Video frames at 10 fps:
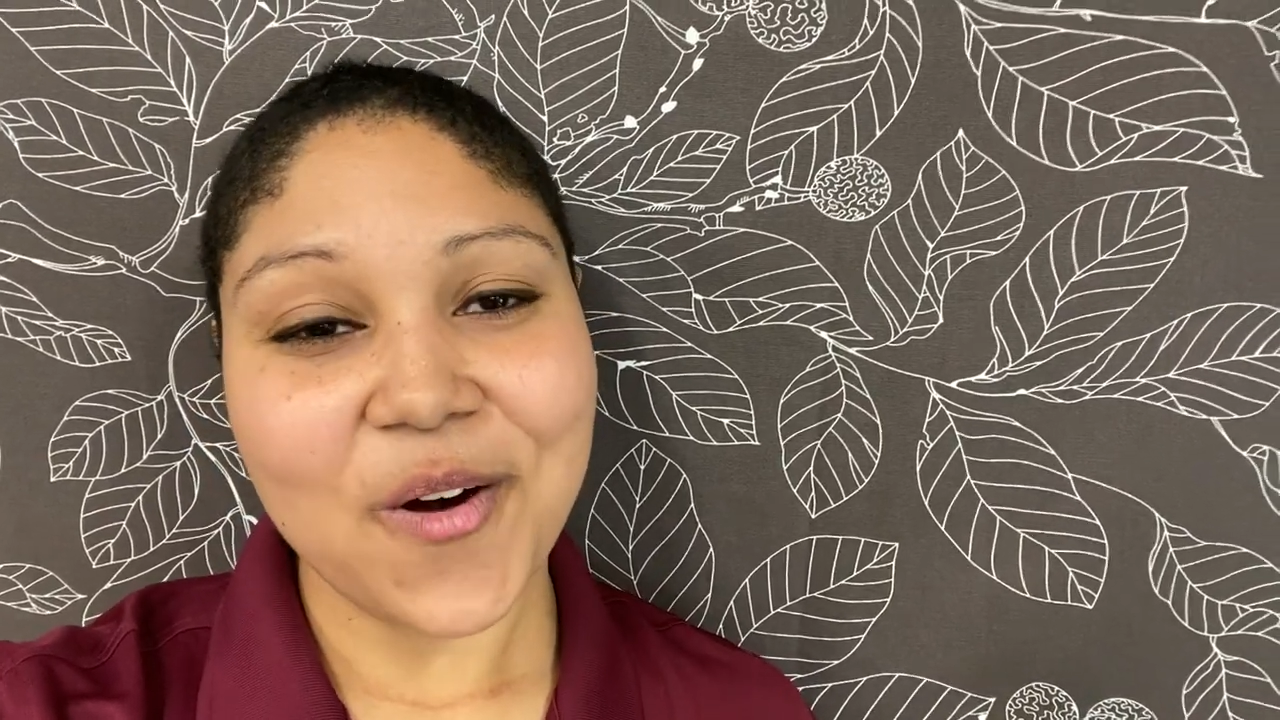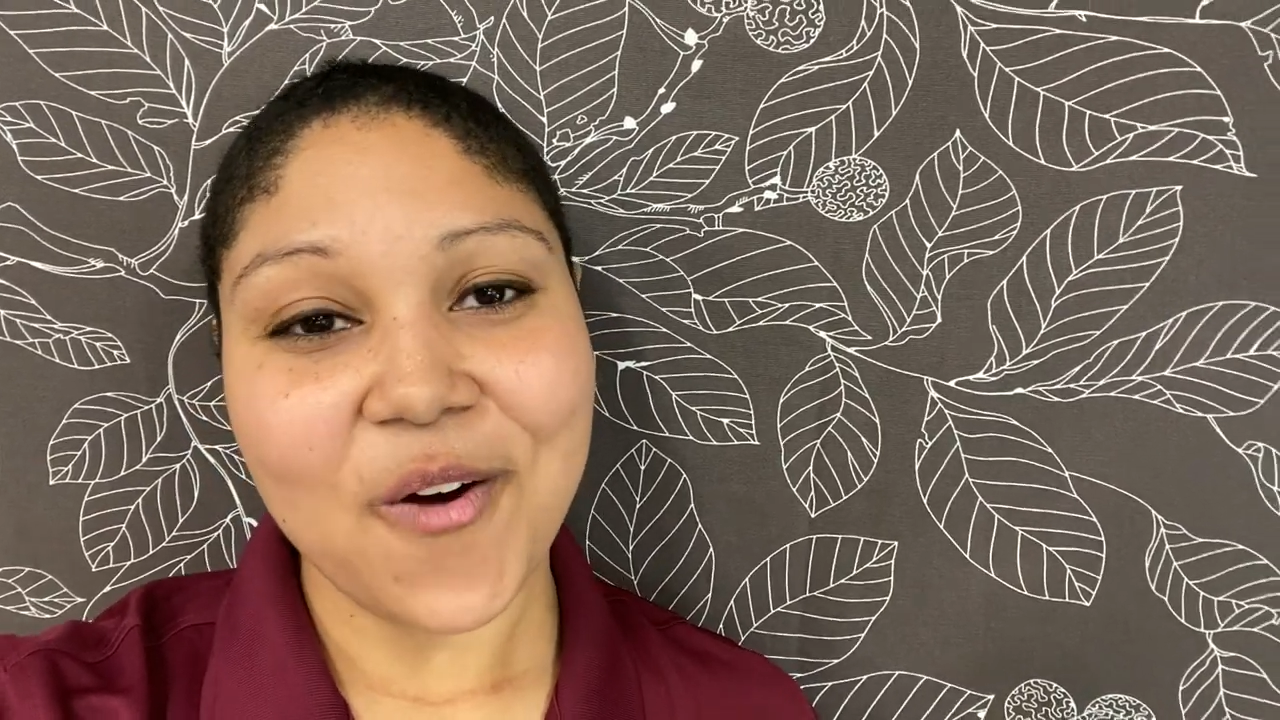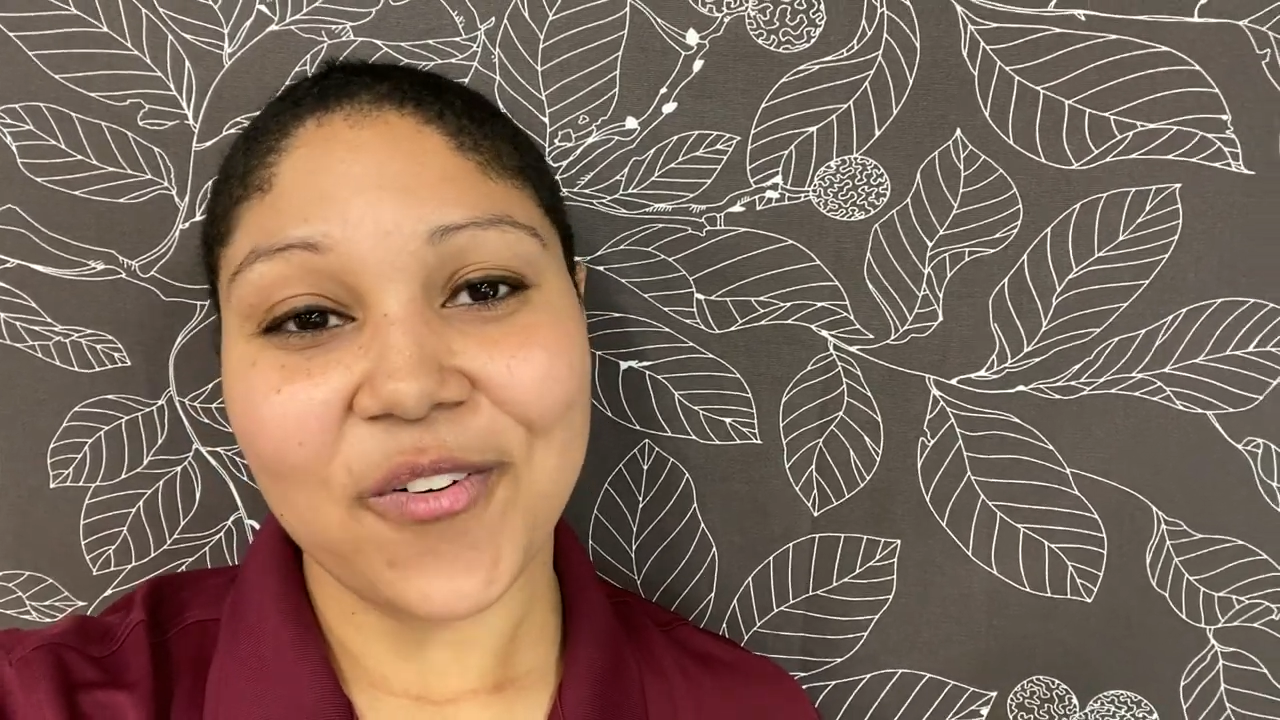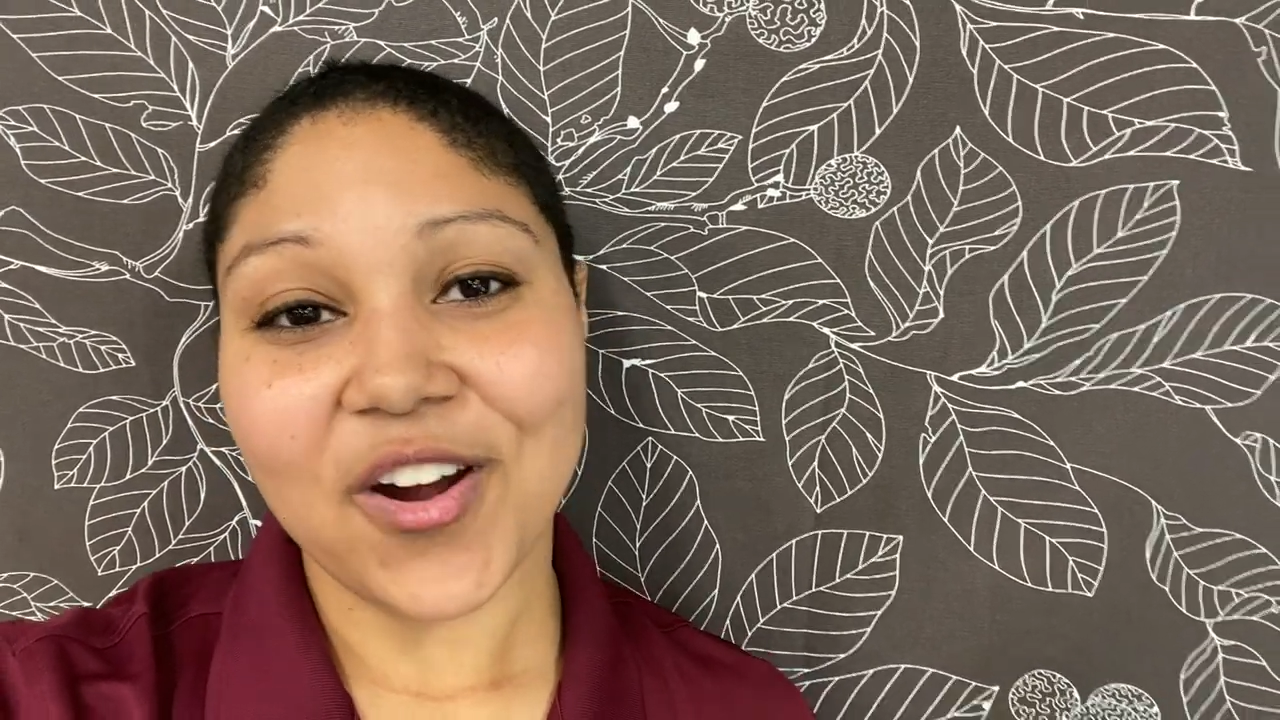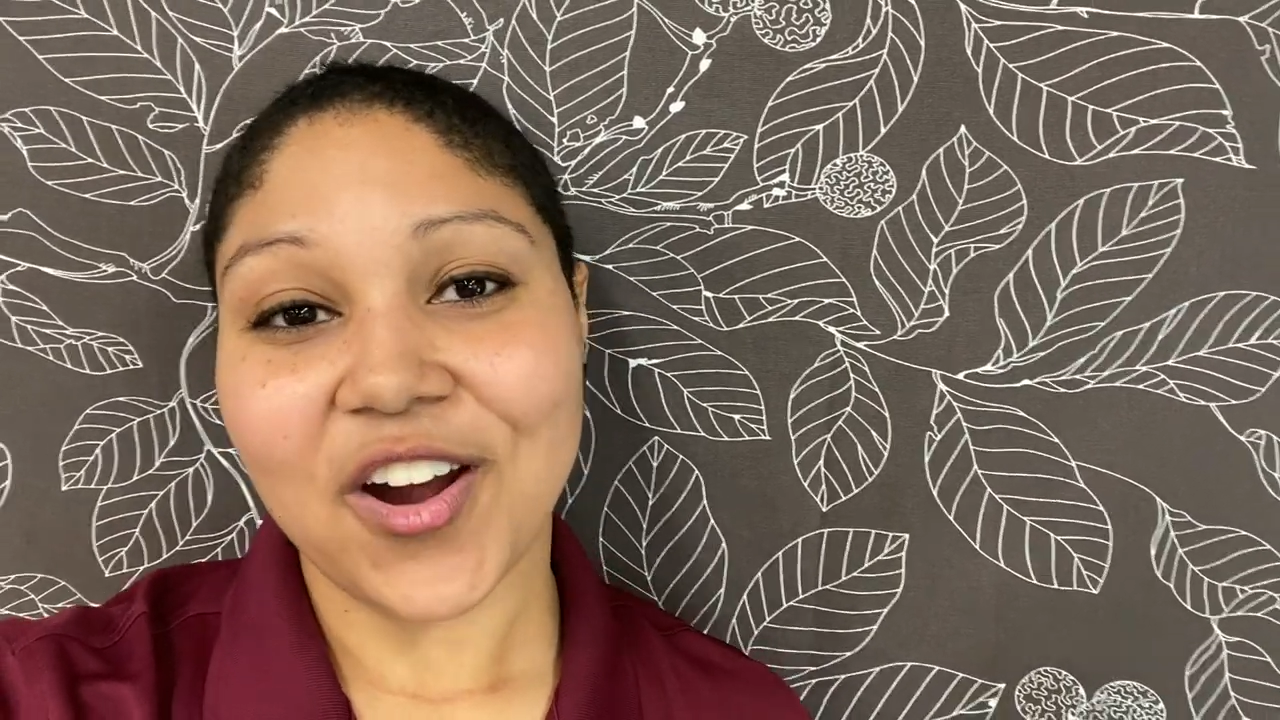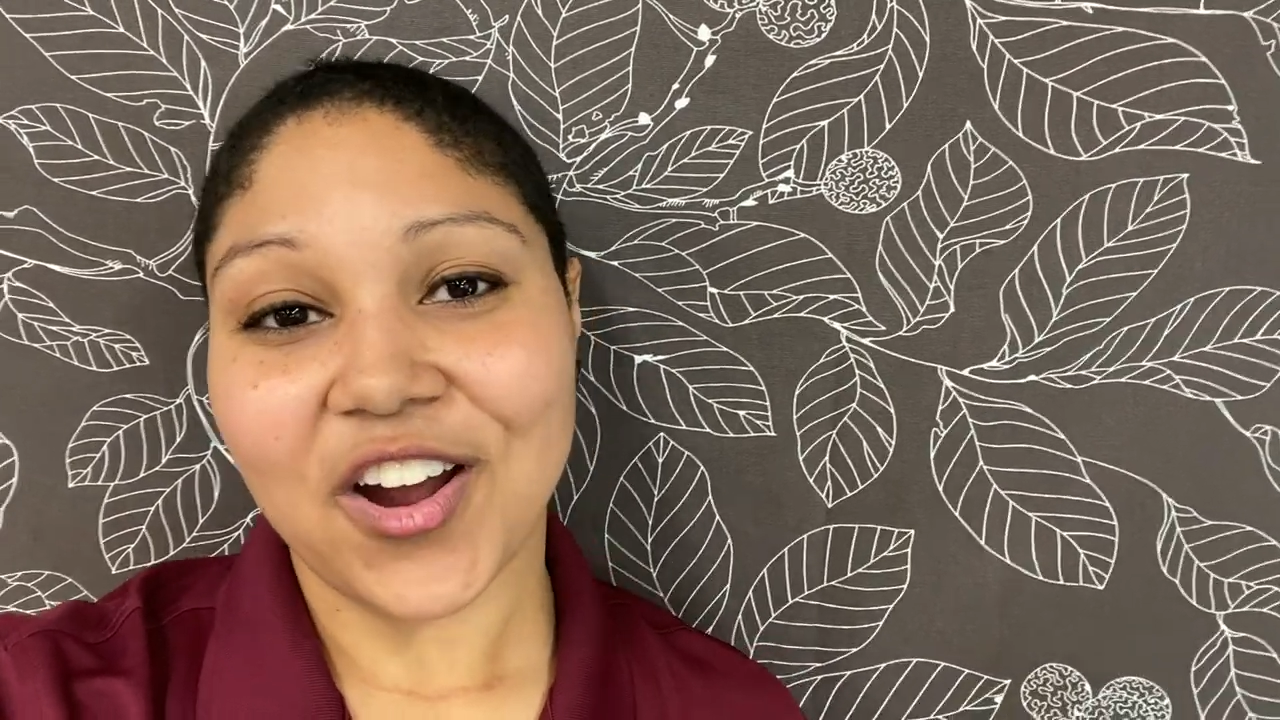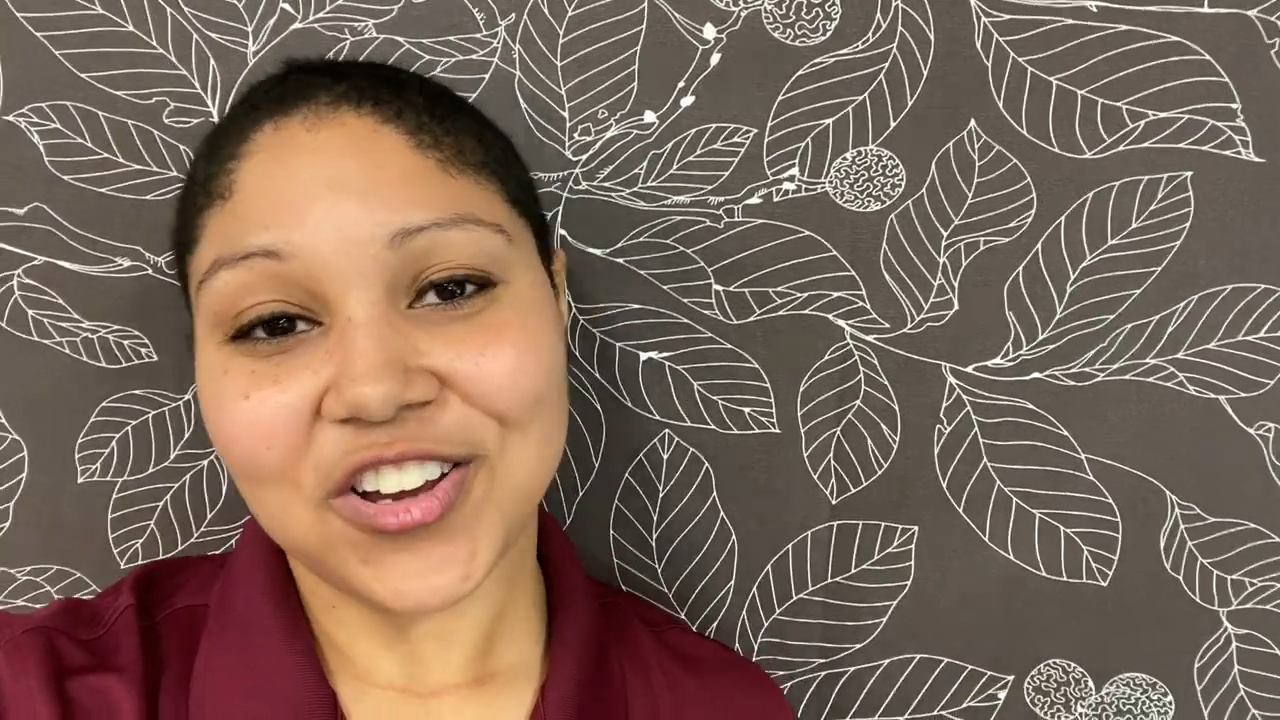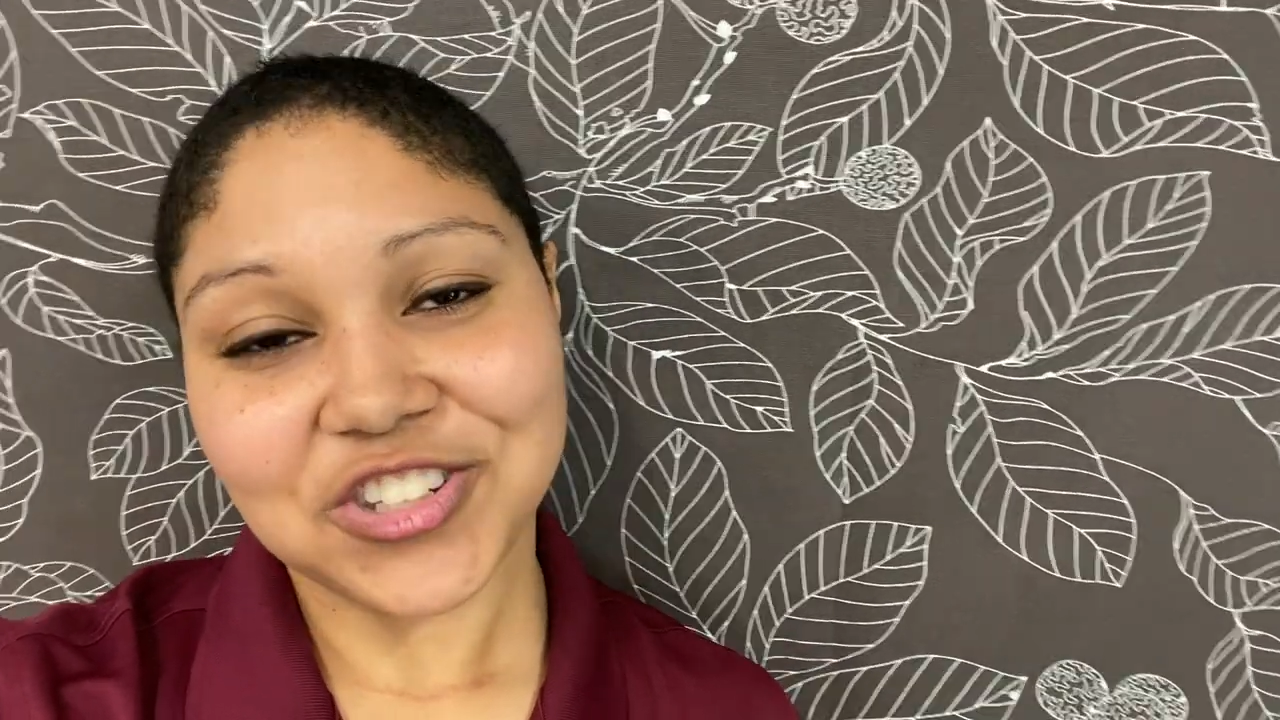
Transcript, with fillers: over her.